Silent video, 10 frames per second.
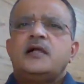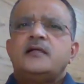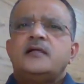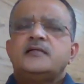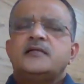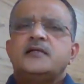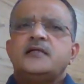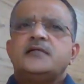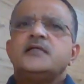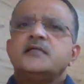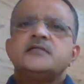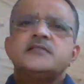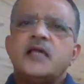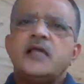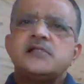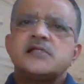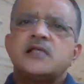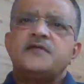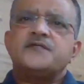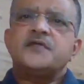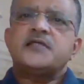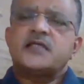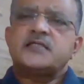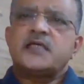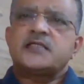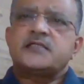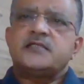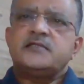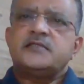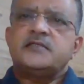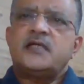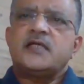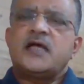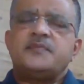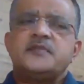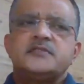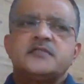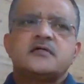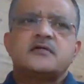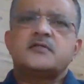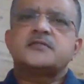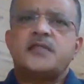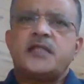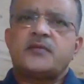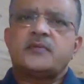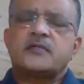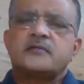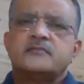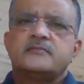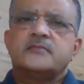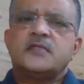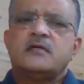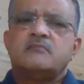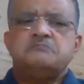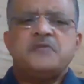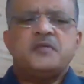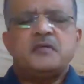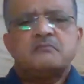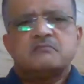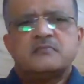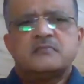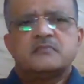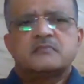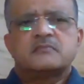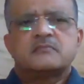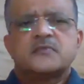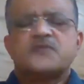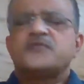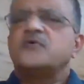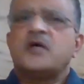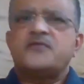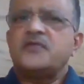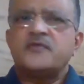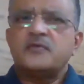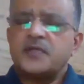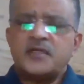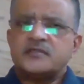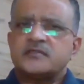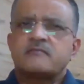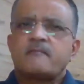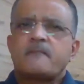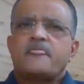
and it reconciles every transaction that happens across the network. Now, maybe every few minutes.